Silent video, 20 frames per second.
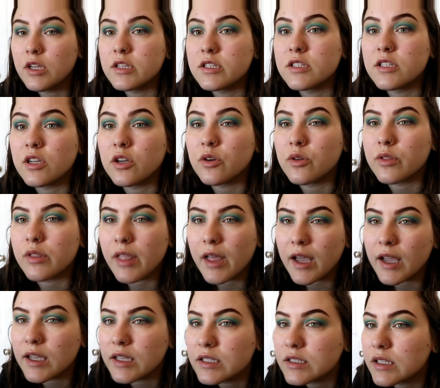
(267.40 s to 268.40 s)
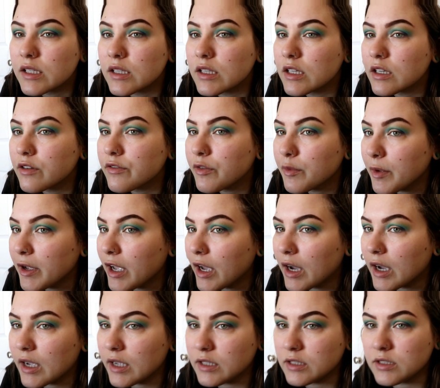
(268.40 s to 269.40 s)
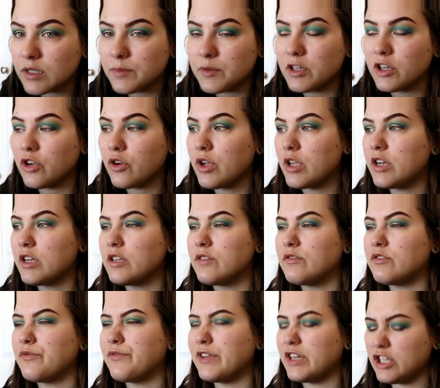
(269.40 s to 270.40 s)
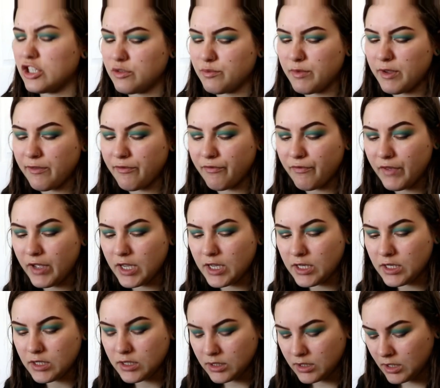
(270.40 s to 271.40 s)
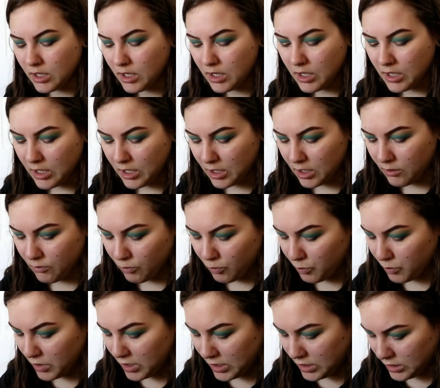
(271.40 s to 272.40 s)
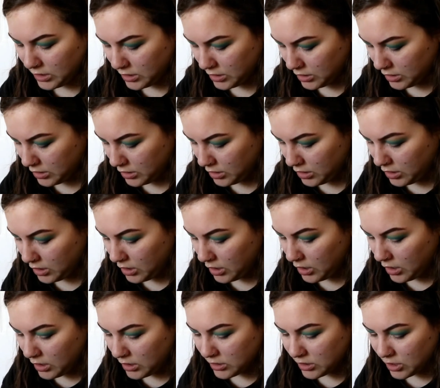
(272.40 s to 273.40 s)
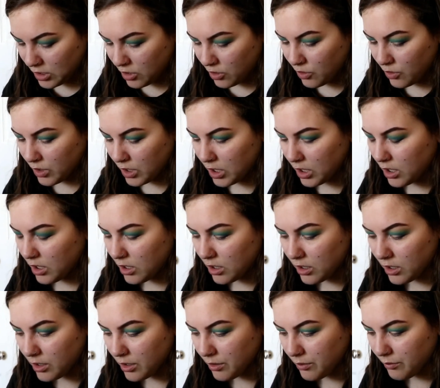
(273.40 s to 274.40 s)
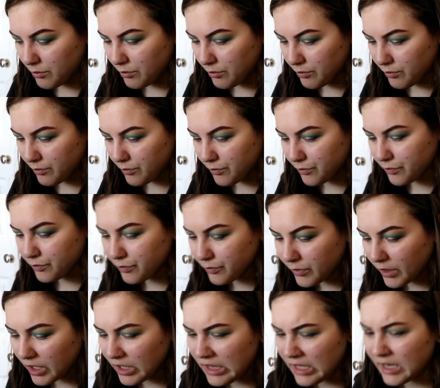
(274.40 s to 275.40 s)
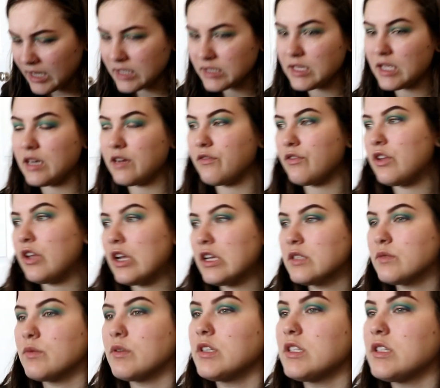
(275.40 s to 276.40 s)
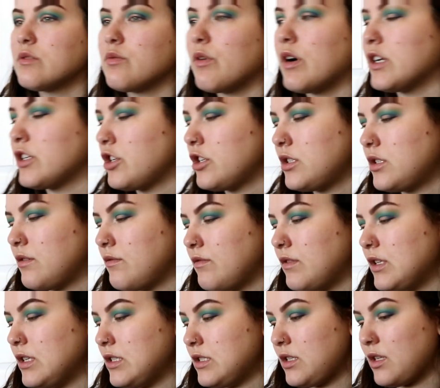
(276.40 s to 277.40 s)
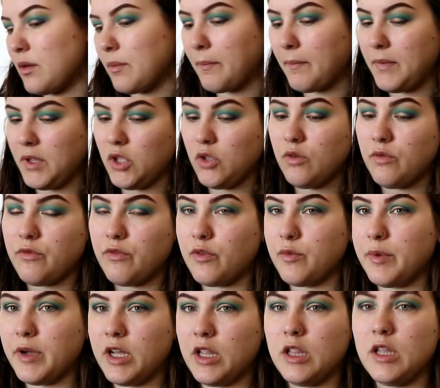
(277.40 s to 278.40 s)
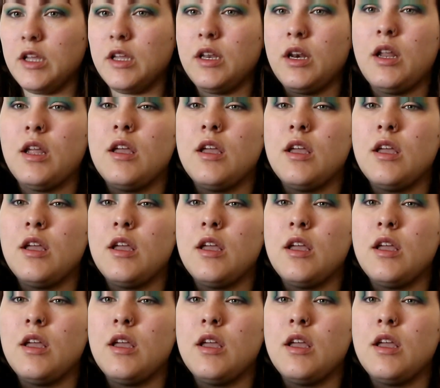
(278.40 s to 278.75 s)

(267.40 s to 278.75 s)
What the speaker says: So that is the look for my eyes. I'm going to go ahead and finish my face, and then we'll be done. So like I said, if you guys want swatches of this beautiful palette,